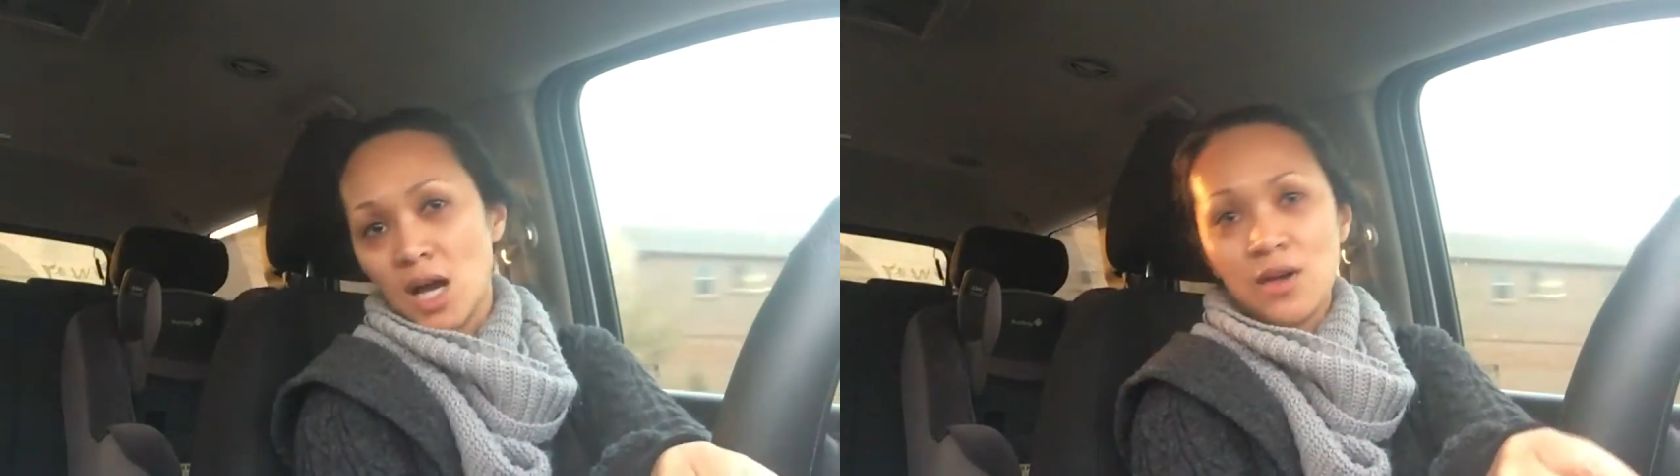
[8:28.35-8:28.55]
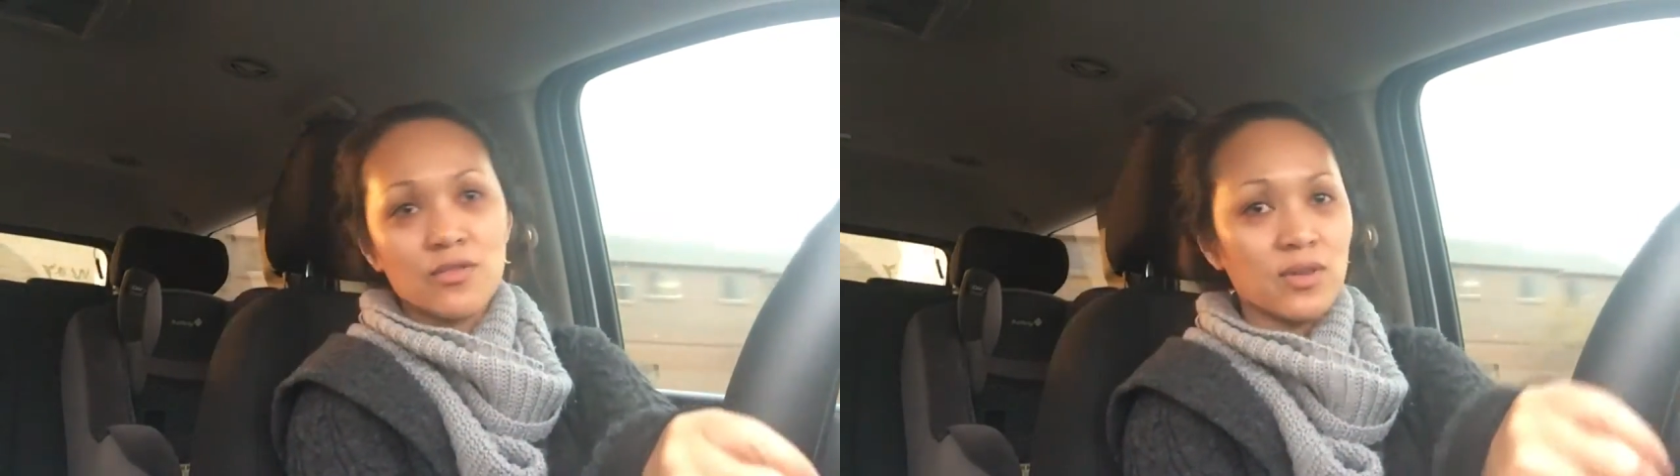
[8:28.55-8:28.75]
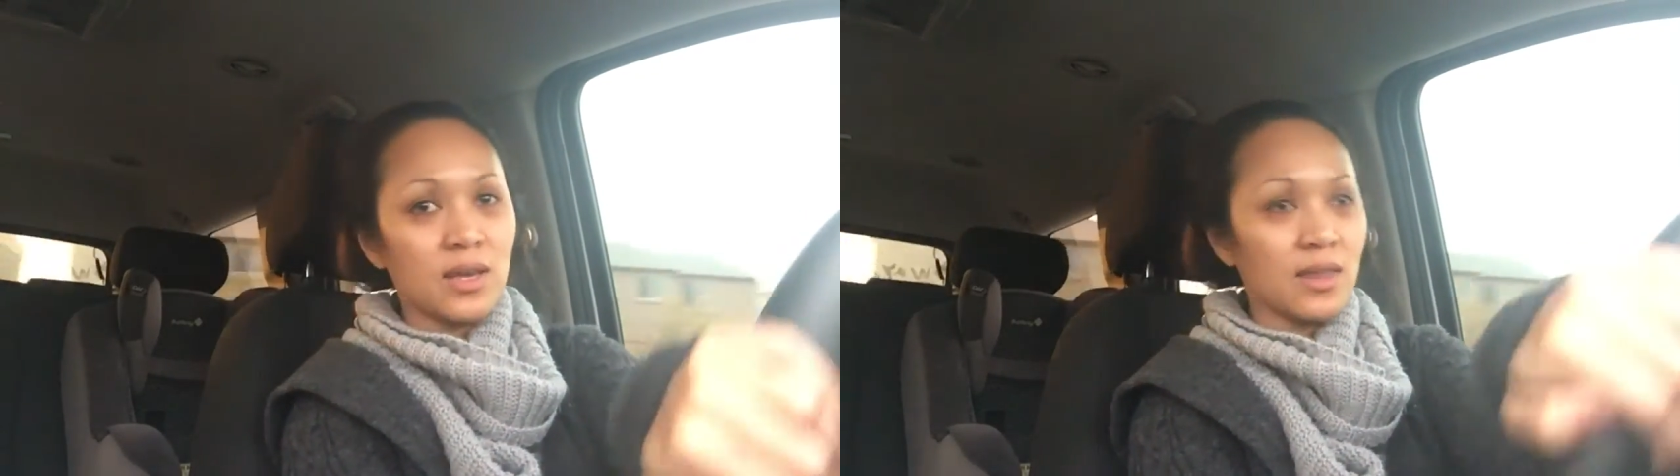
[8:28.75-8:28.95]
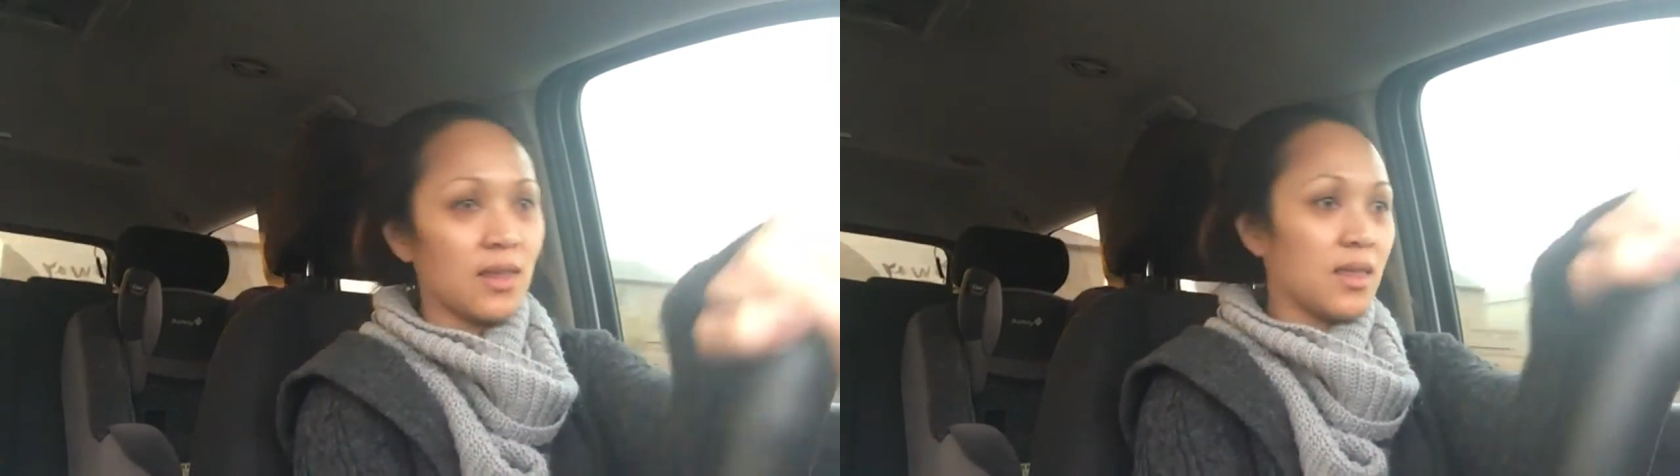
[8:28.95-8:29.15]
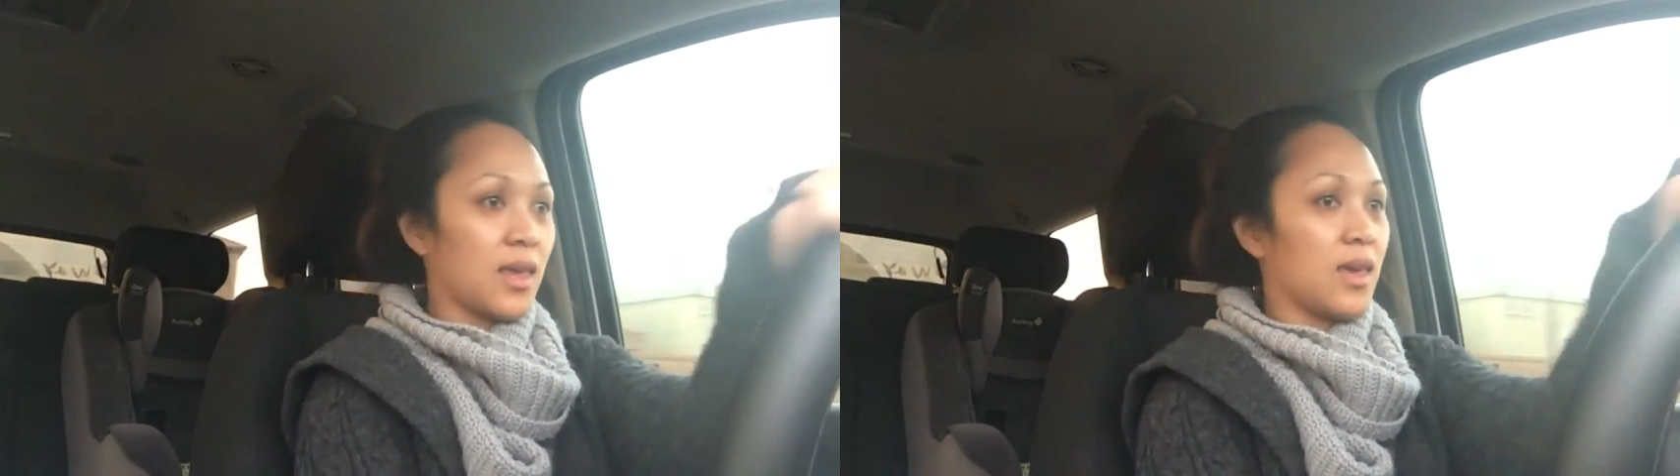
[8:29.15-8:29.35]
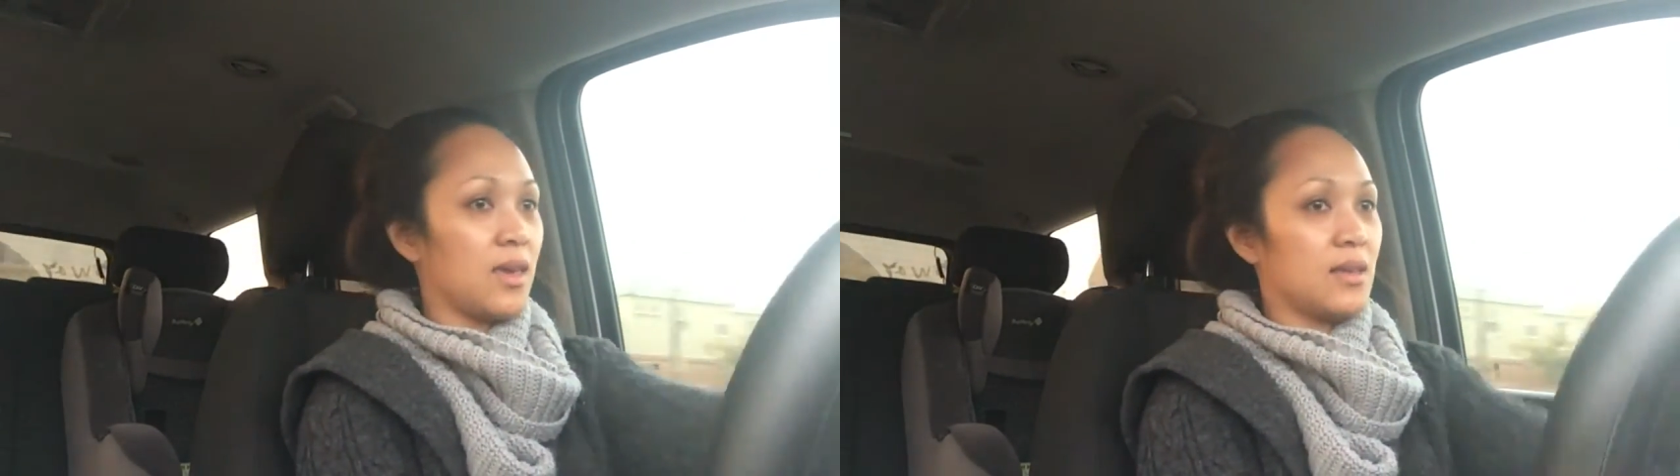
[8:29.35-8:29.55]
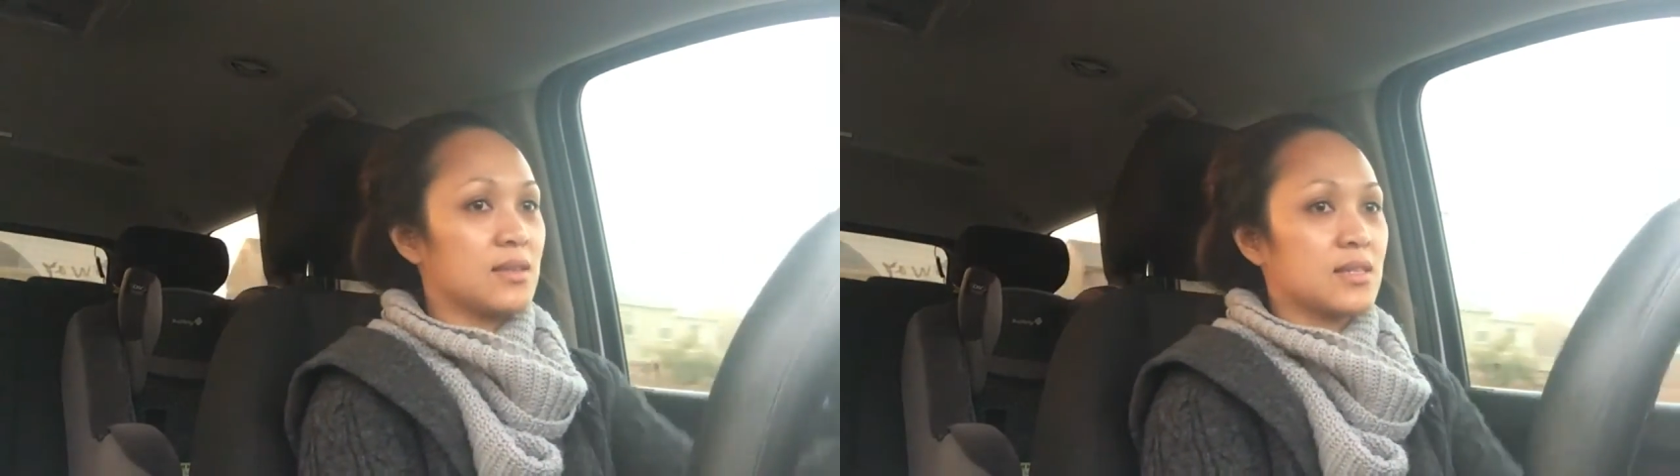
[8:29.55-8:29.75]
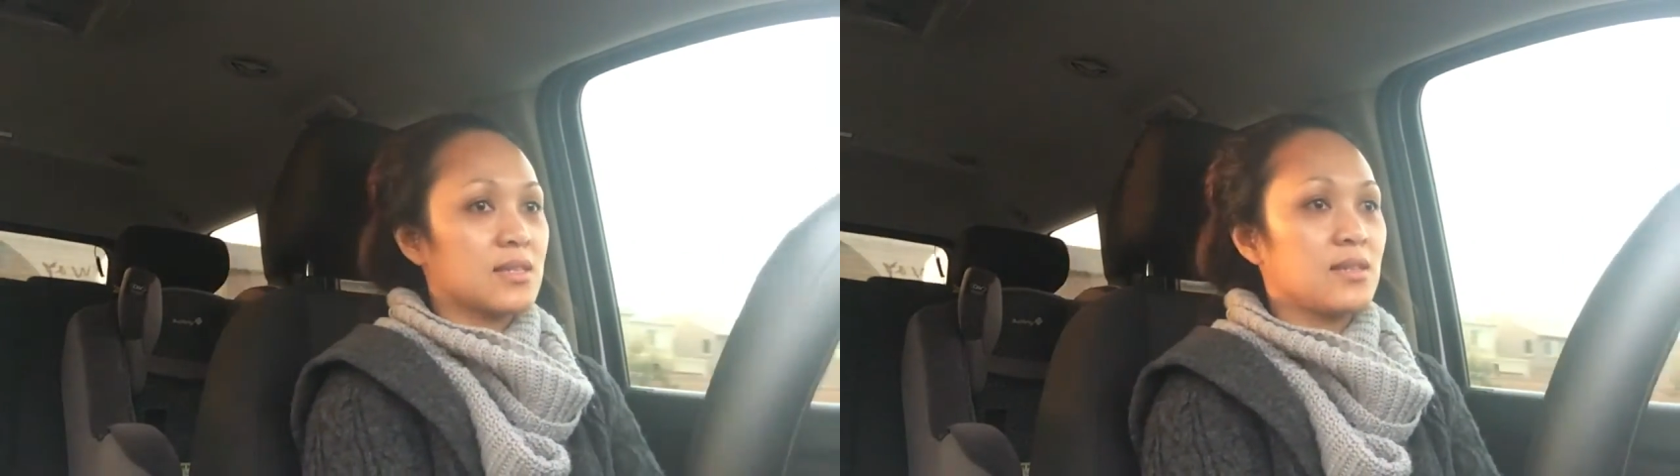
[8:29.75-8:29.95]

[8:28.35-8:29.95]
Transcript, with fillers: coffee, and then the kids.